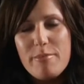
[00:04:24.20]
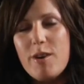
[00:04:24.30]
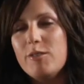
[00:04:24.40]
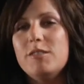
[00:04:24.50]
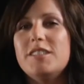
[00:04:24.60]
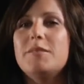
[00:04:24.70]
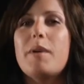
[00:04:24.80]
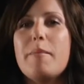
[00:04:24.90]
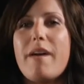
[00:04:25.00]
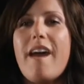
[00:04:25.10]
bones in
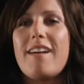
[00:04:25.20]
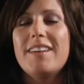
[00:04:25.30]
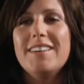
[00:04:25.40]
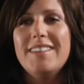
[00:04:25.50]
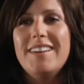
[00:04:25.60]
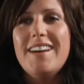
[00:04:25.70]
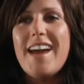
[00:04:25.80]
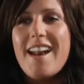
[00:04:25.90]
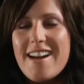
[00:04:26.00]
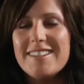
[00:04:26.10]
my back,
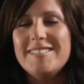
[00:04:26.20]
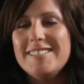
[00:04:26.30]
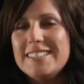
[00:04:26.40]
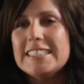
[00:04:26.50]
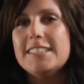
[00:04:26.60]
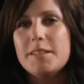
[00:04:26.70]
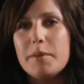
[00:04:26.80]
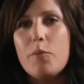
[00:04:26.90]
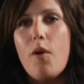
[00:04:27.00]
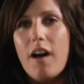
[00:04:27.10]
and I could stand
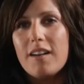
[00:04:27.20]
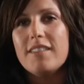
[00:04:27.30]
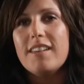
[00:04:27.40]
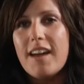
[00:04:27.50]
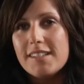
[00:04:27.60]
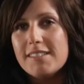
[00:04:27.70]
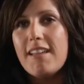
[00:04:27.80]
up and walk the next